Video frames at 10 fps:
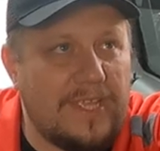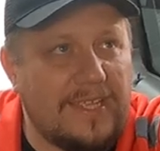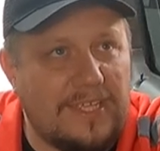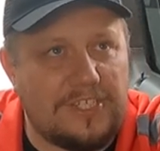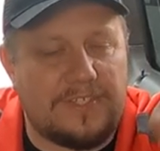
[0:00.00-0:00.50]
We
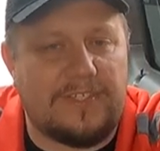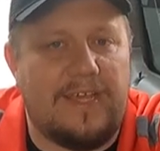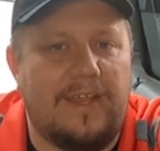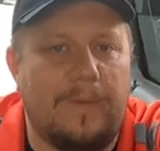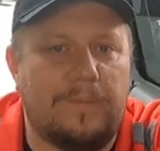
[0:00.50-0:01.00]
can get you
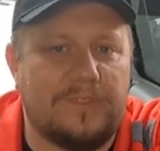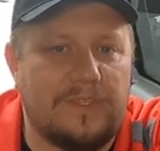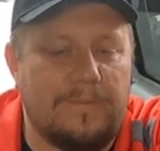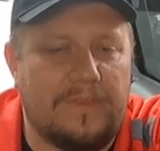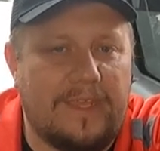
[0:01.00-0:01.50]
set up with
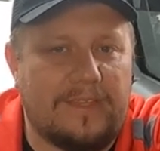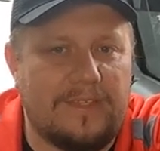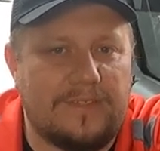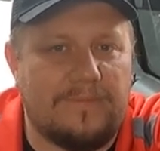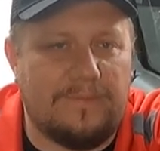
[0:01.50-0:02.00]
something like
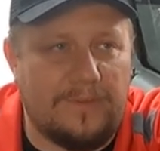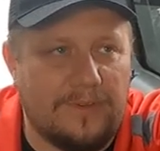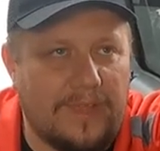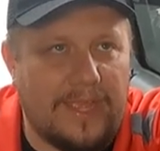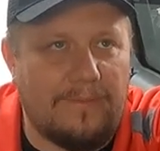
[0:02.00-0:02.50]
this if
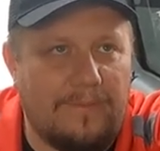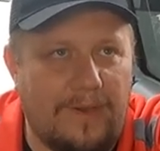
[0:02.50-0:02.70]
you're like,